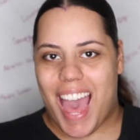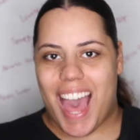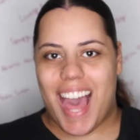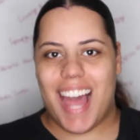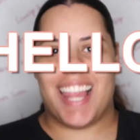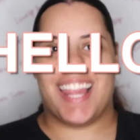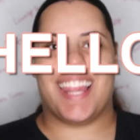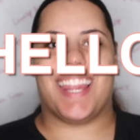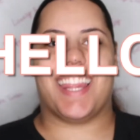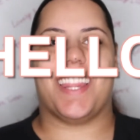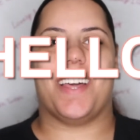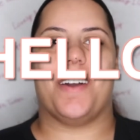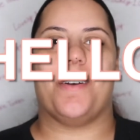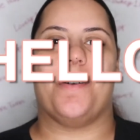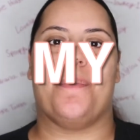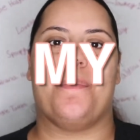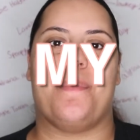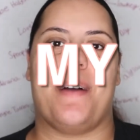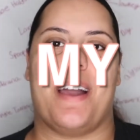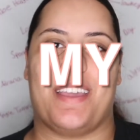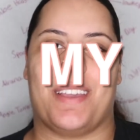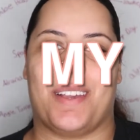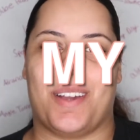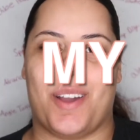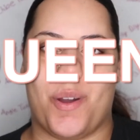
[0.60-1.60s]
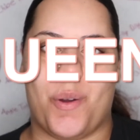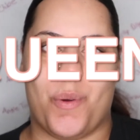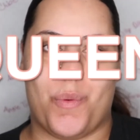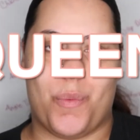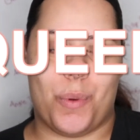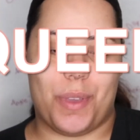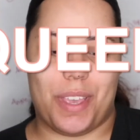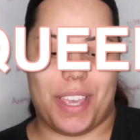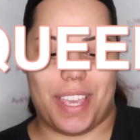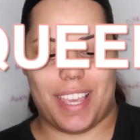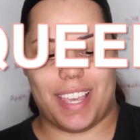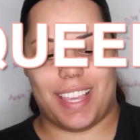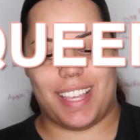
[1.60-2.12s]
Hello, my
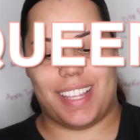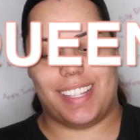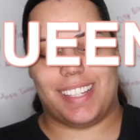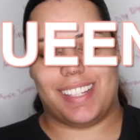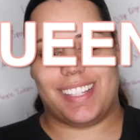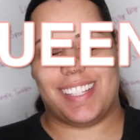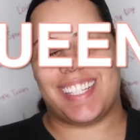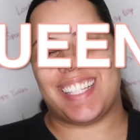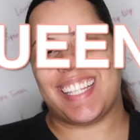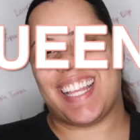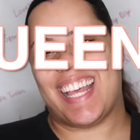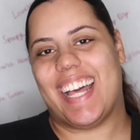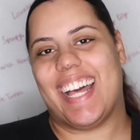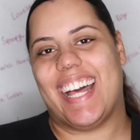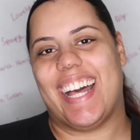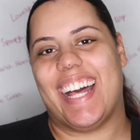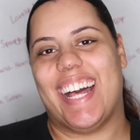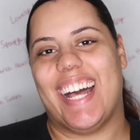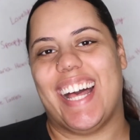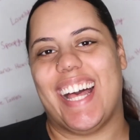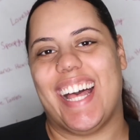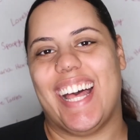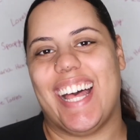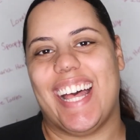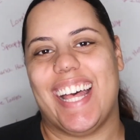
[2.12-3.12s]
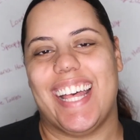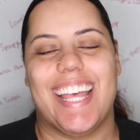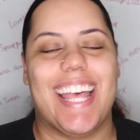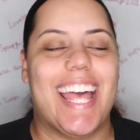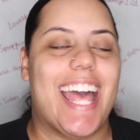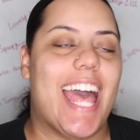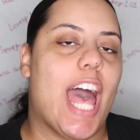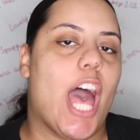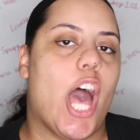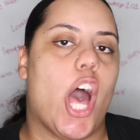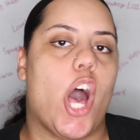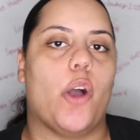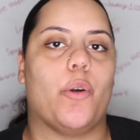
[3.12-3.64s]
queens.
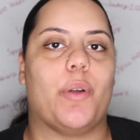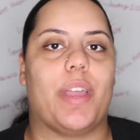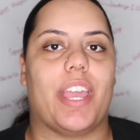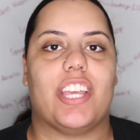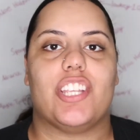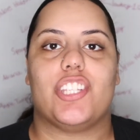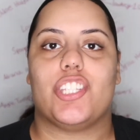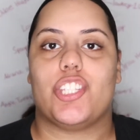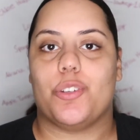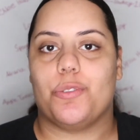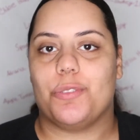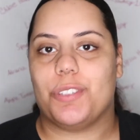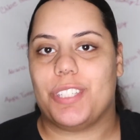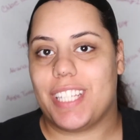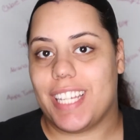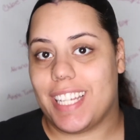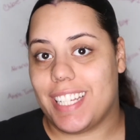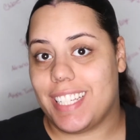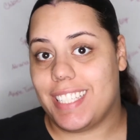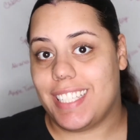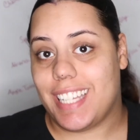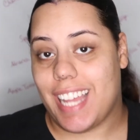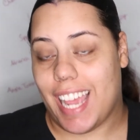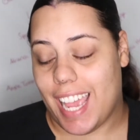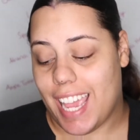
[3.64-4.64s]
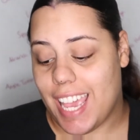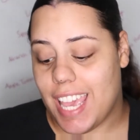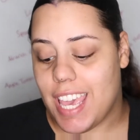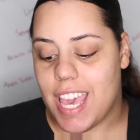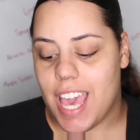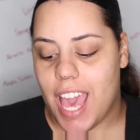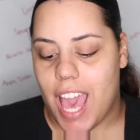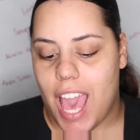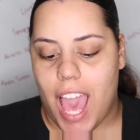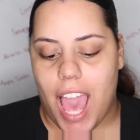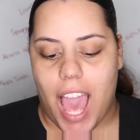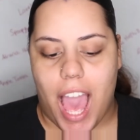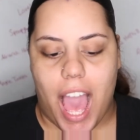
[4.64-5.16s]
Okay, so
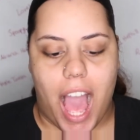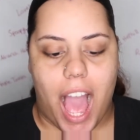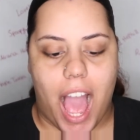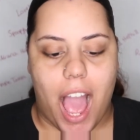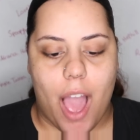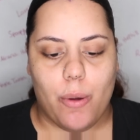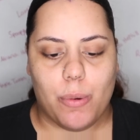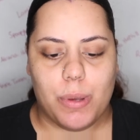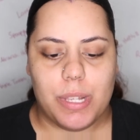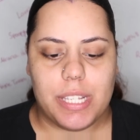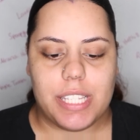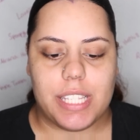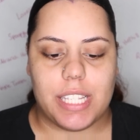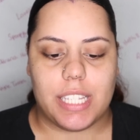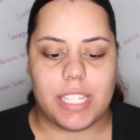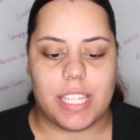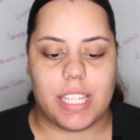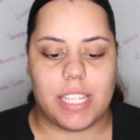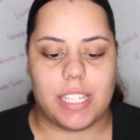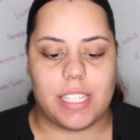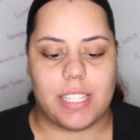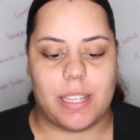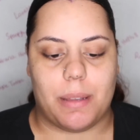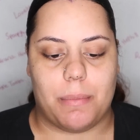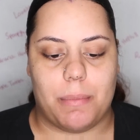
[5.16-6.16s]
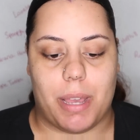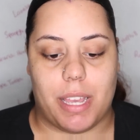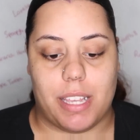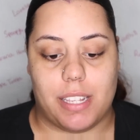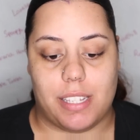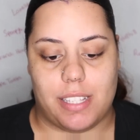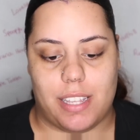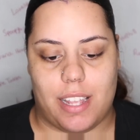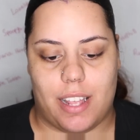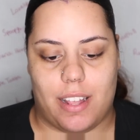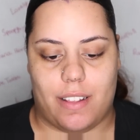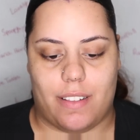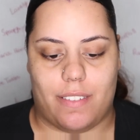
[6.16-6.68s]
today I was thinking to
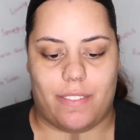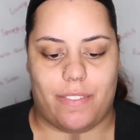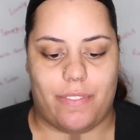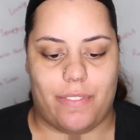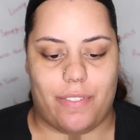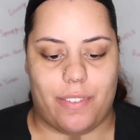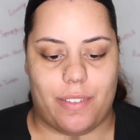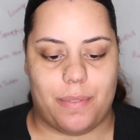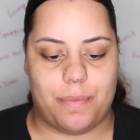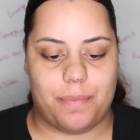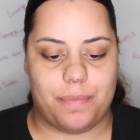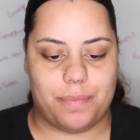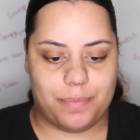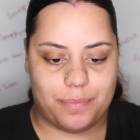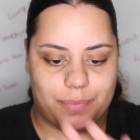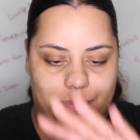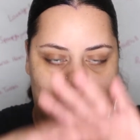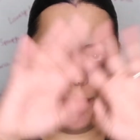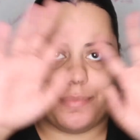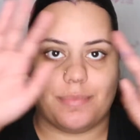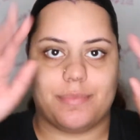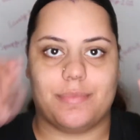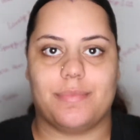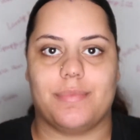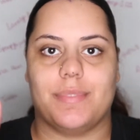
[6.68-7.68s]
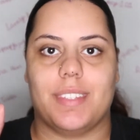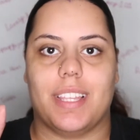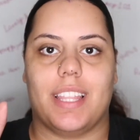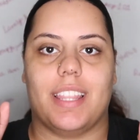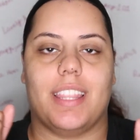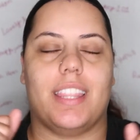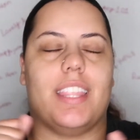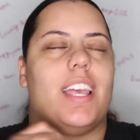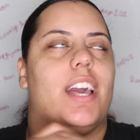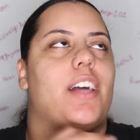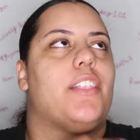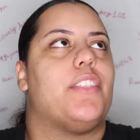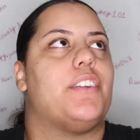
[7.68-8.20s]
myself,
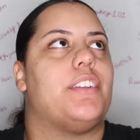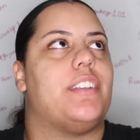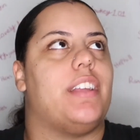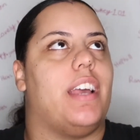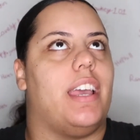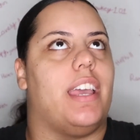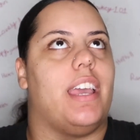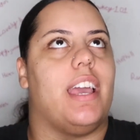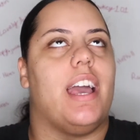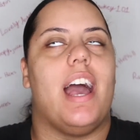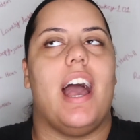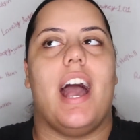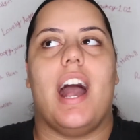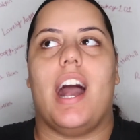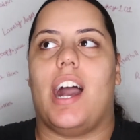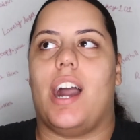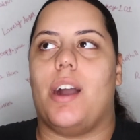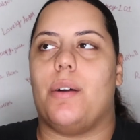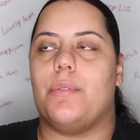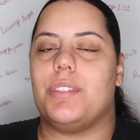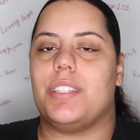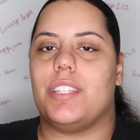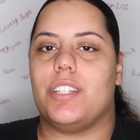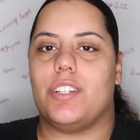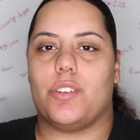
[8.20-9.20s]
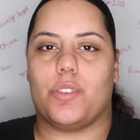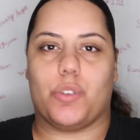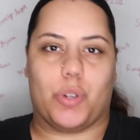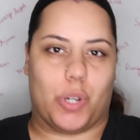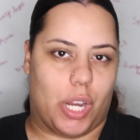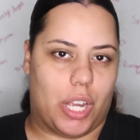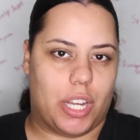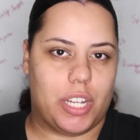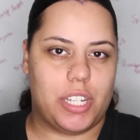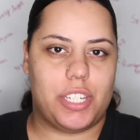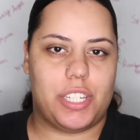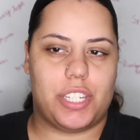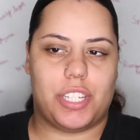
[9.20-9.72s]
the other day I was in a
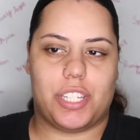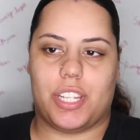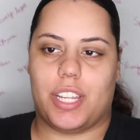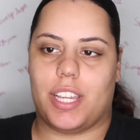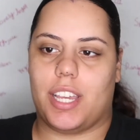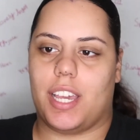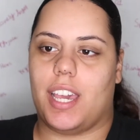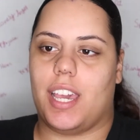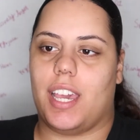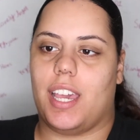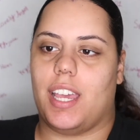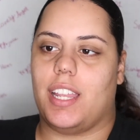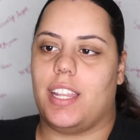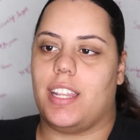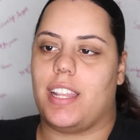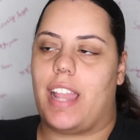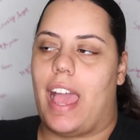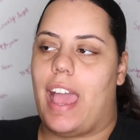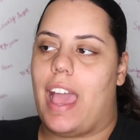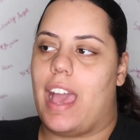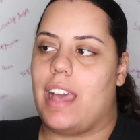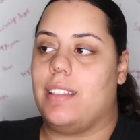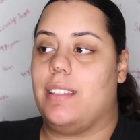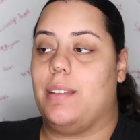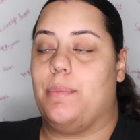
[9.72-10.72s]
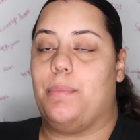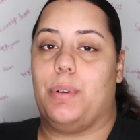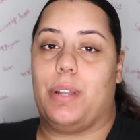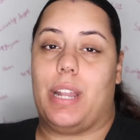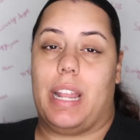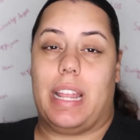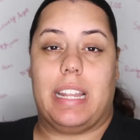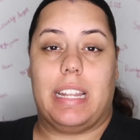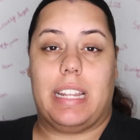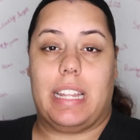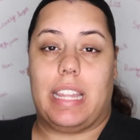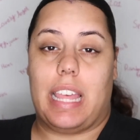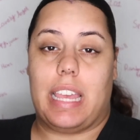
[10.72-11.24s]
rush and I had to put
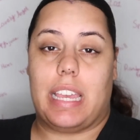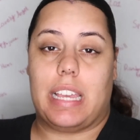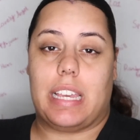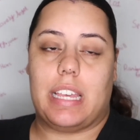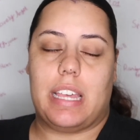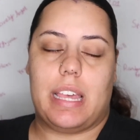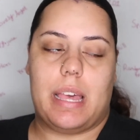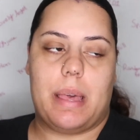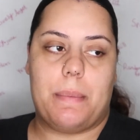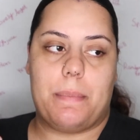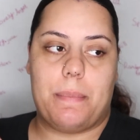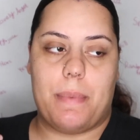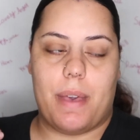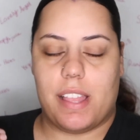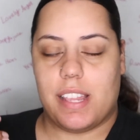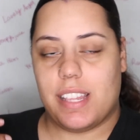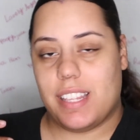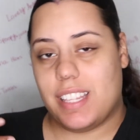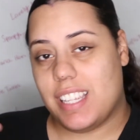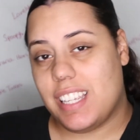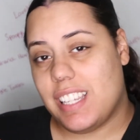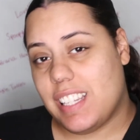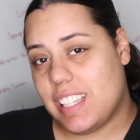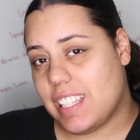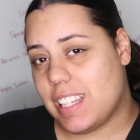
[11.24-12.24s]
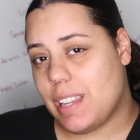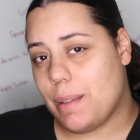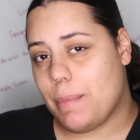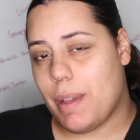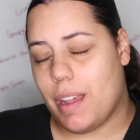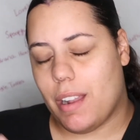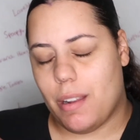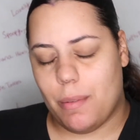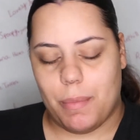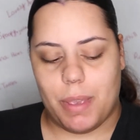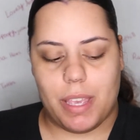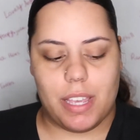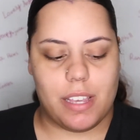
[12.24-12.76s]
on like a decent
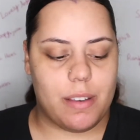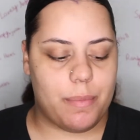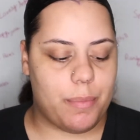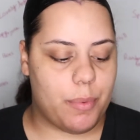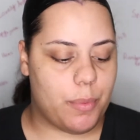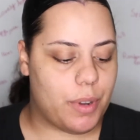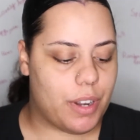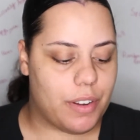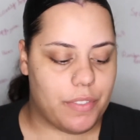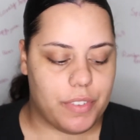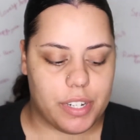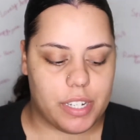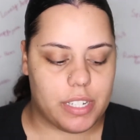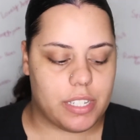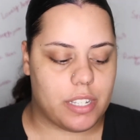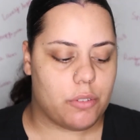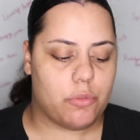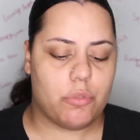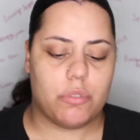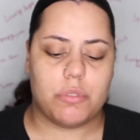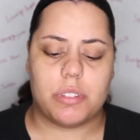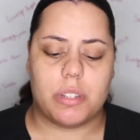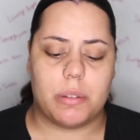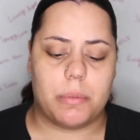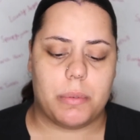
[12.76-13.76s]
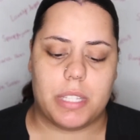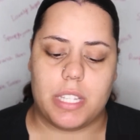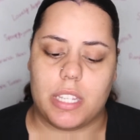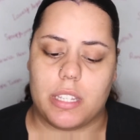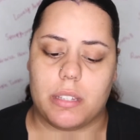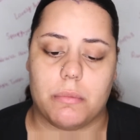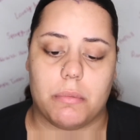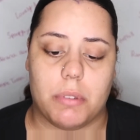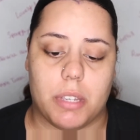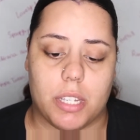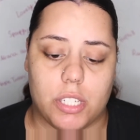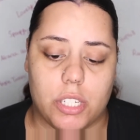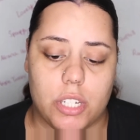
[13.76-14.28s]
amount of makeup or whatever because I know I was gonna be
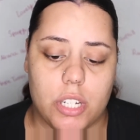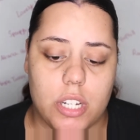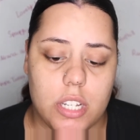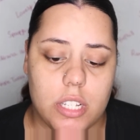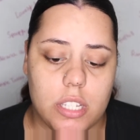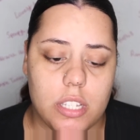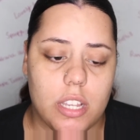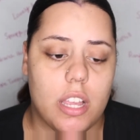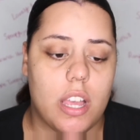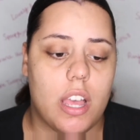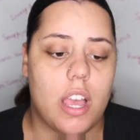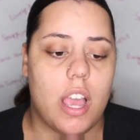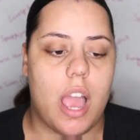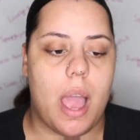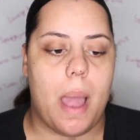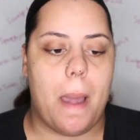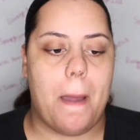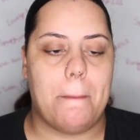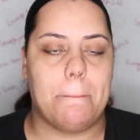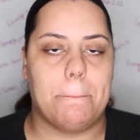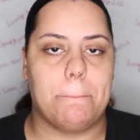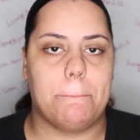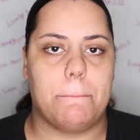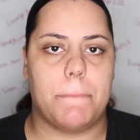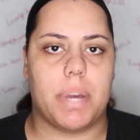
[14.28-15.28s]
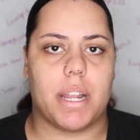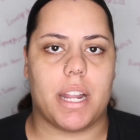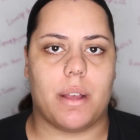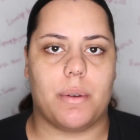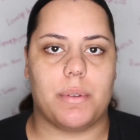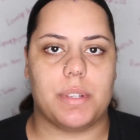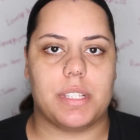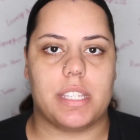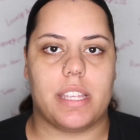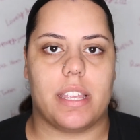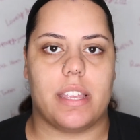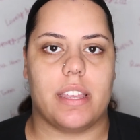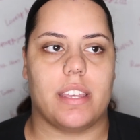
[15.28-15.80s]
taking pictures, but I
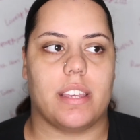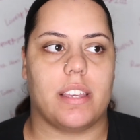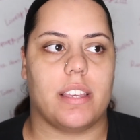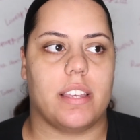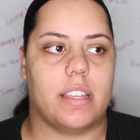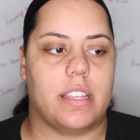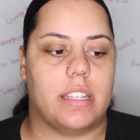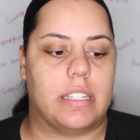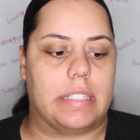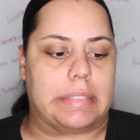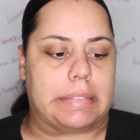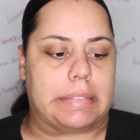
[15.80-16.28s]
was like,